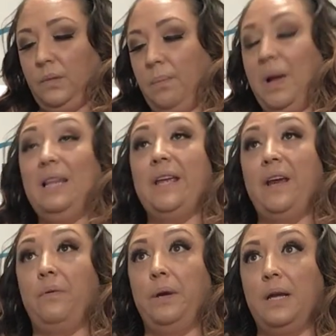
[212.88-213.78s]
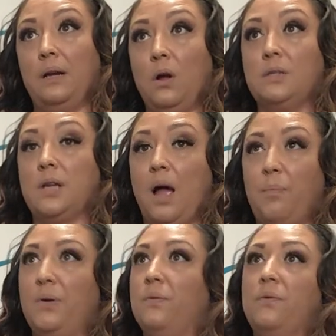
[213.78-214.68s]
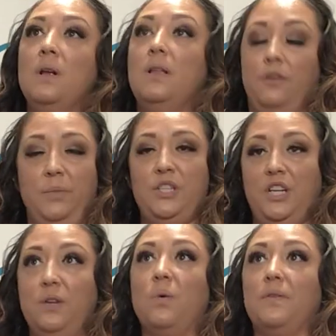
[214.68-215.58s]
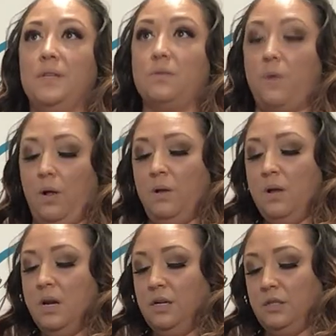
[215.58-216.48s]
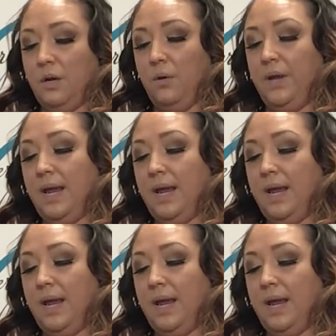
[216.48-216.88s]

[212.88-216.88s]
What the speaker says: by layering it on top of the machine weft as well. So the